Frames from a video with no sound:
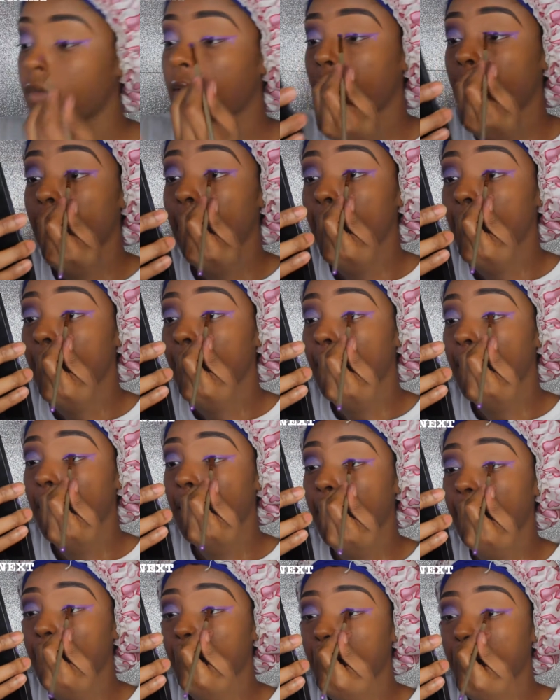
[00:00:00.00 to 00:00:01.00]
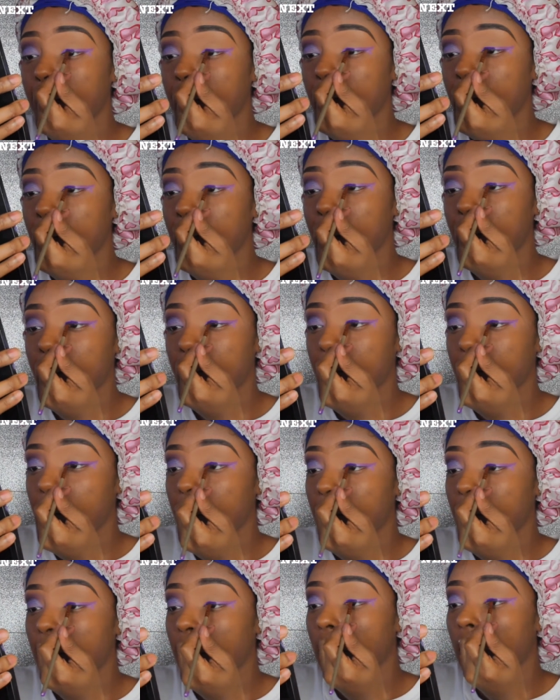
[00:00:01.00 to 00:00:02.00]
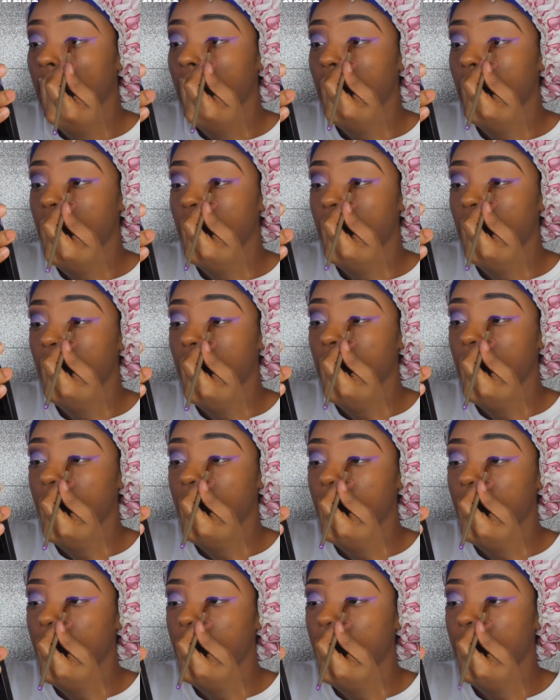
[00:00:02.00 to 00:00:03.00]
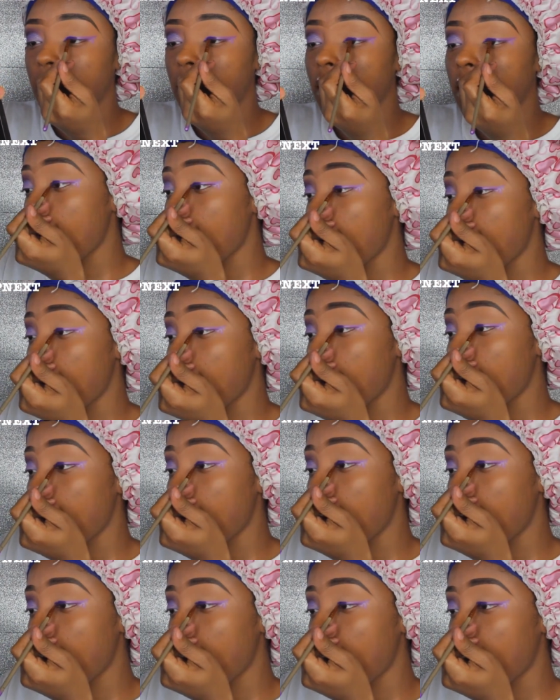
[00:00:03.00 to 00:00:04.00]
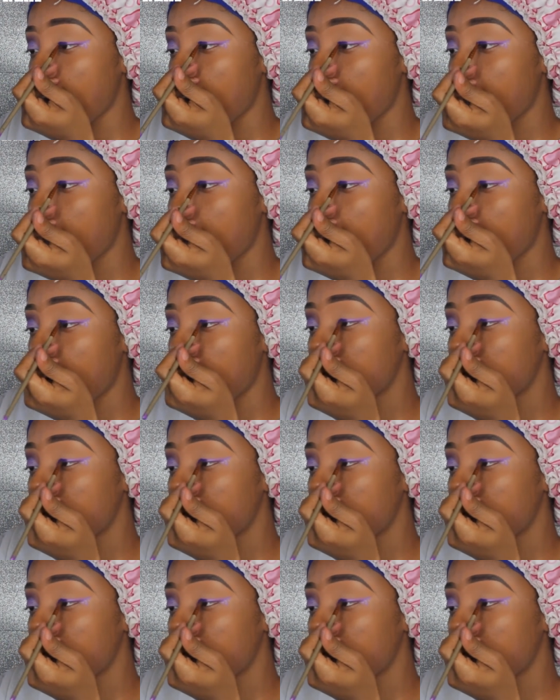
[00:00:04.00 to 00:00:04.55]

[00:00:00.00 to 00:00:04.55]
here I'm setting the eyeliner with a purple eyeshadow.